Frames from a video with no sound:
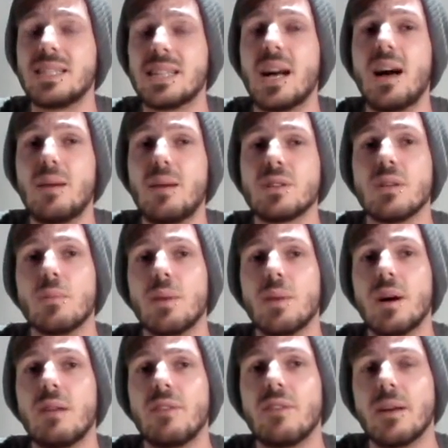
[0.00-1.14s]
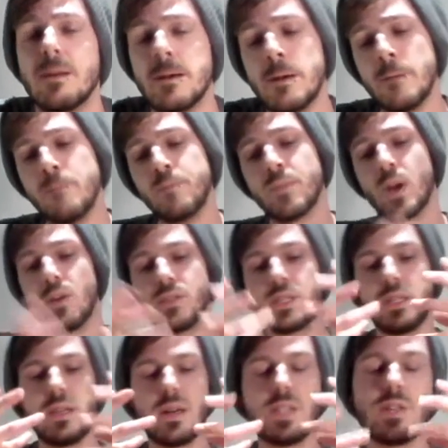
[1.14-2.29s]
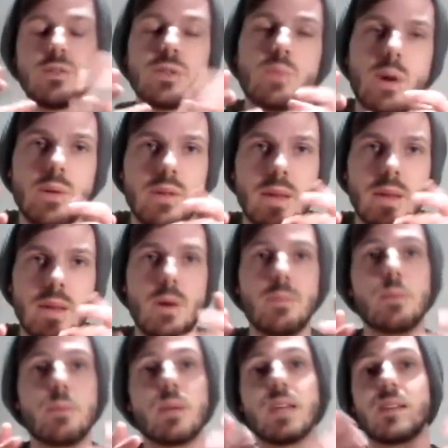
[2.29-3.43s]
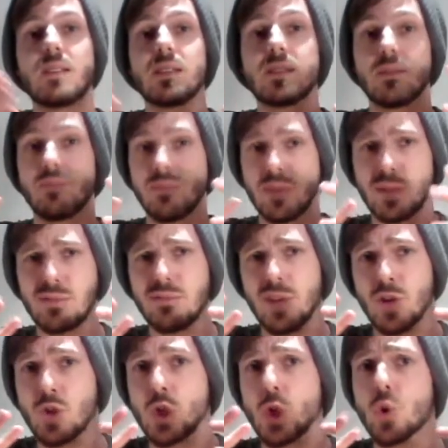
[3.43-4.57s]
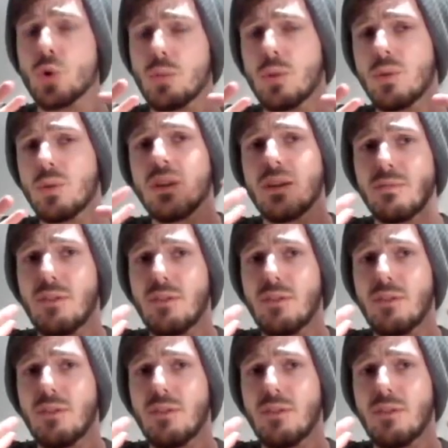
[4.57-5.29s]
That is absolutely perfect. Obviously, the idea as well that they might be making this a very durable